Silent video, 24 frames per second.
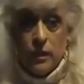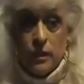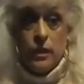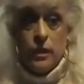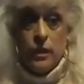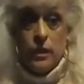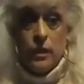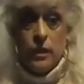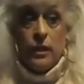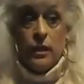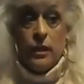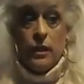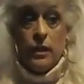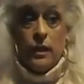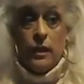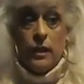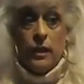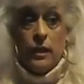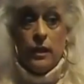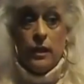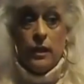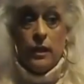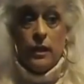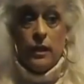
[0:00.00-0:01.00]
and
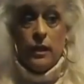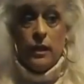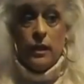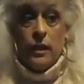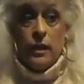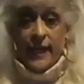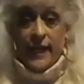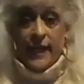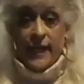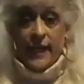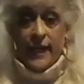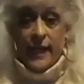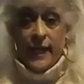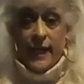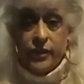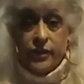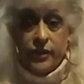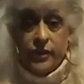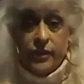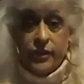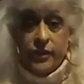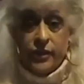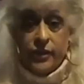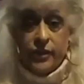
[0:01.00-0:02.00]
send it out to your
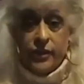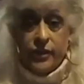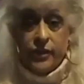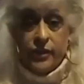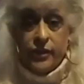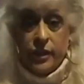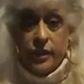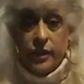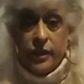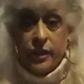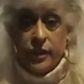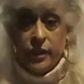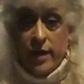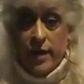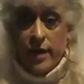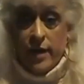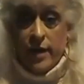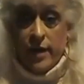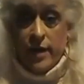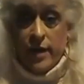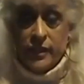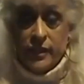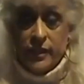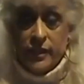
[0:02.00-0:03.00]
agent. Say, look, this is a
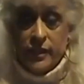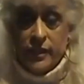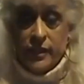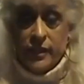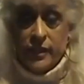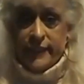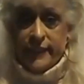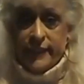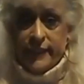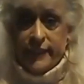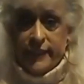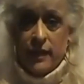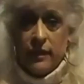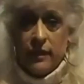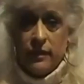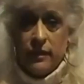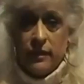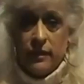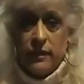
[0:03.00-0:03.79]
story idea.